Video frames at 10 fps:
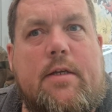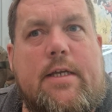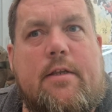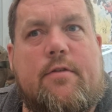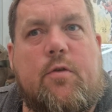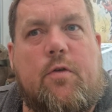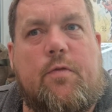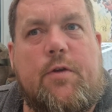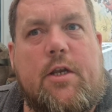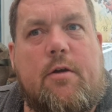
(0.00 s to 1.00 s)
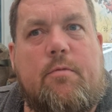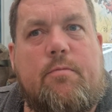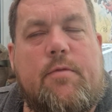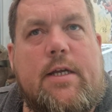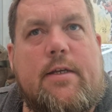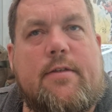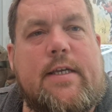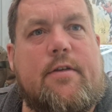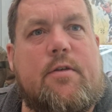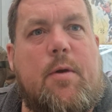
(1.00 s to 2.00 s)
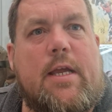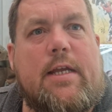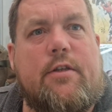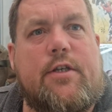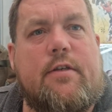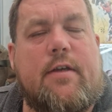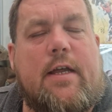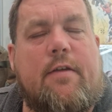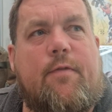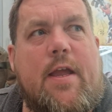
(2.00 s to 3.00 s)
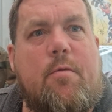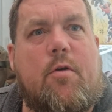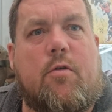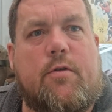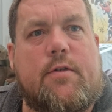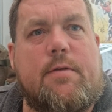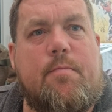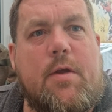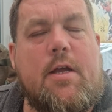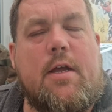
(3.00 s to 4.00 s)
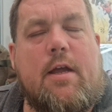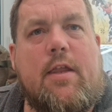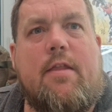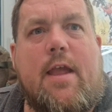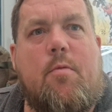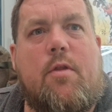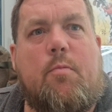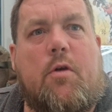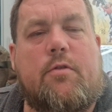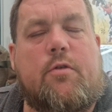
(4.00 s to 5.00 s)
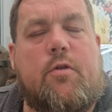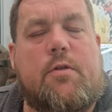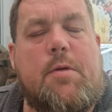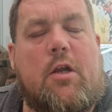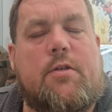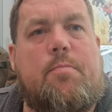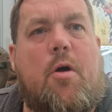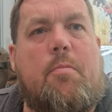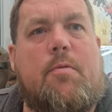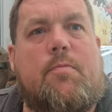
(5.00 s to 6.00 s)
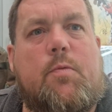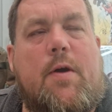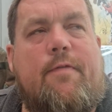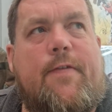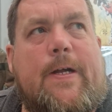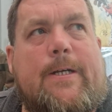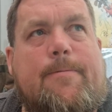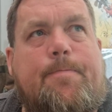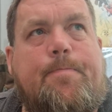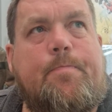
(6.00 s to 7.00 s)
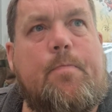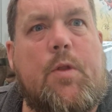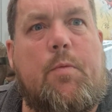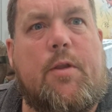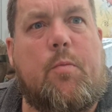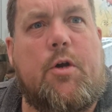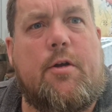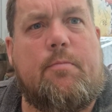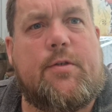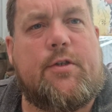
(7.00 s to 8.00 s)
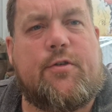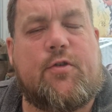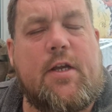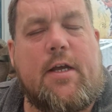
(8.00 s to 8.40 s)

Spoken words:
in the sort of 6 to 8 inches, and if they were causing, I think they were the ones causing me lots of problems with the worms, just